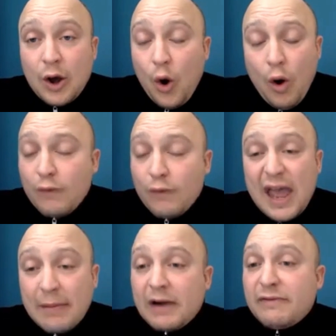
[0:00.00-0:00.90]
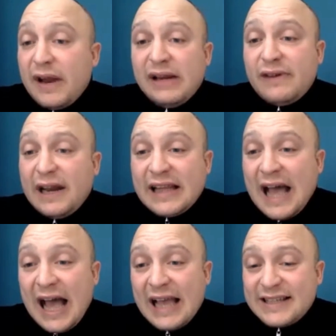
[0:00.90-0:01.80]
all of them are very, very
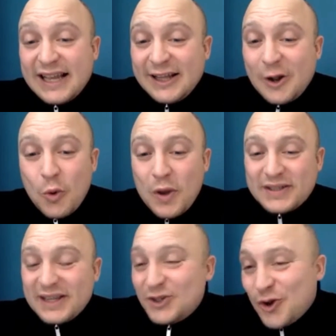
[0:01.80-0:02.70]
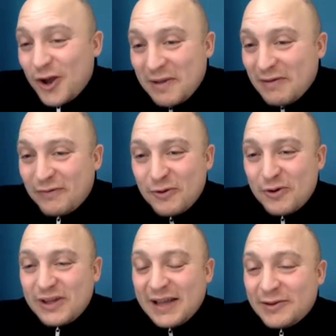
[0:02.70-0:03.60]
nice and they always enjoy my
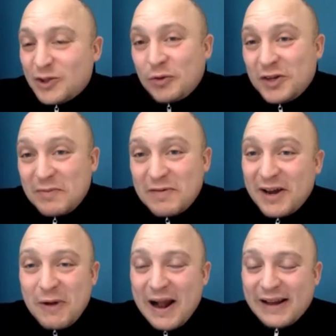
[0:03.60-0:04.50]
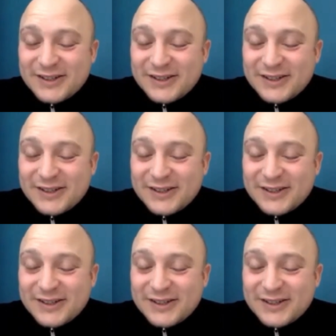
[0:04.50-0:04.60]
food and treat me very well,